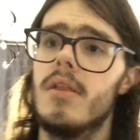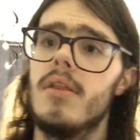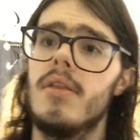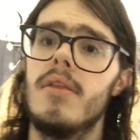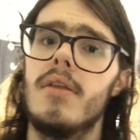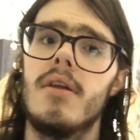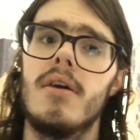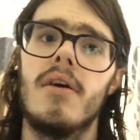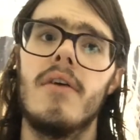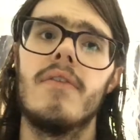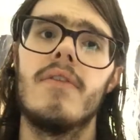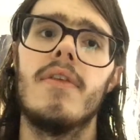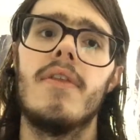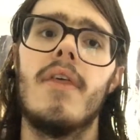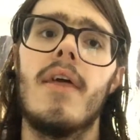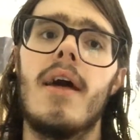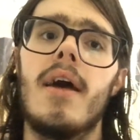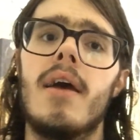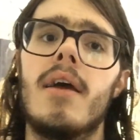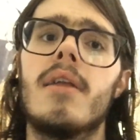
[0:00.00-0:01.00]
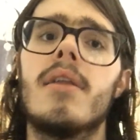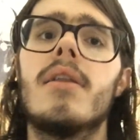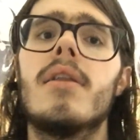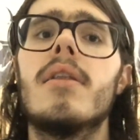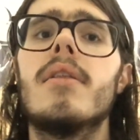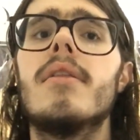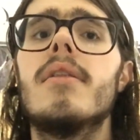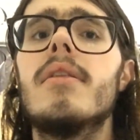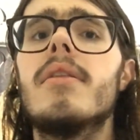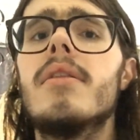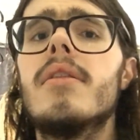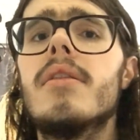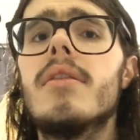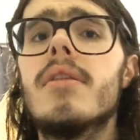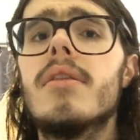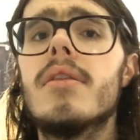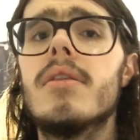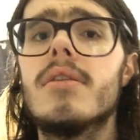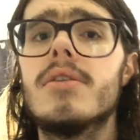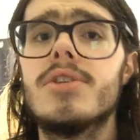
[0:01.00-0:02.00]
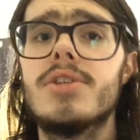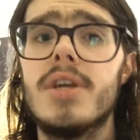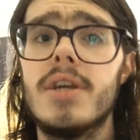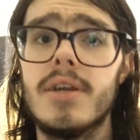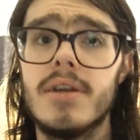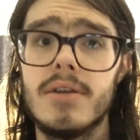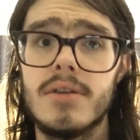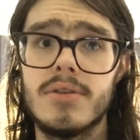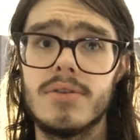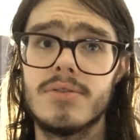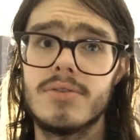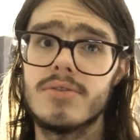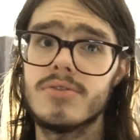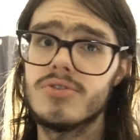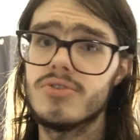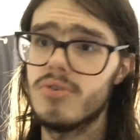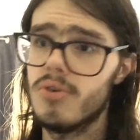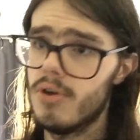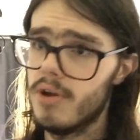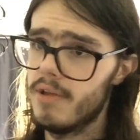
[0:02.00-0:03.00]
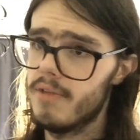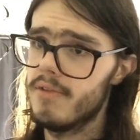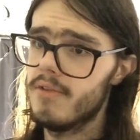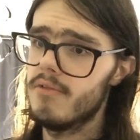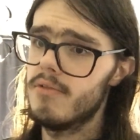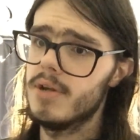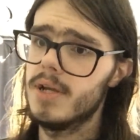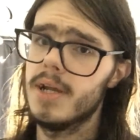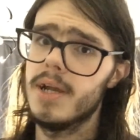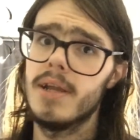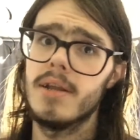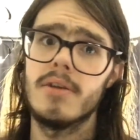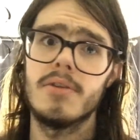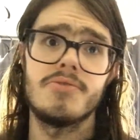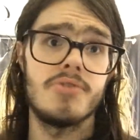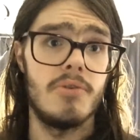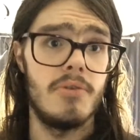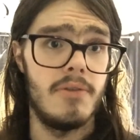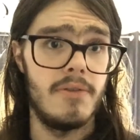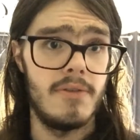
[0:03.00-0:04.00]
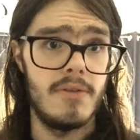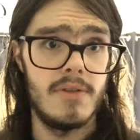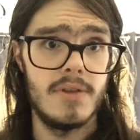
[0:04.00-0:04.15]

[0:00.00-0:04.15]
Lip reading: and then after that, Shaker tries to regain control of the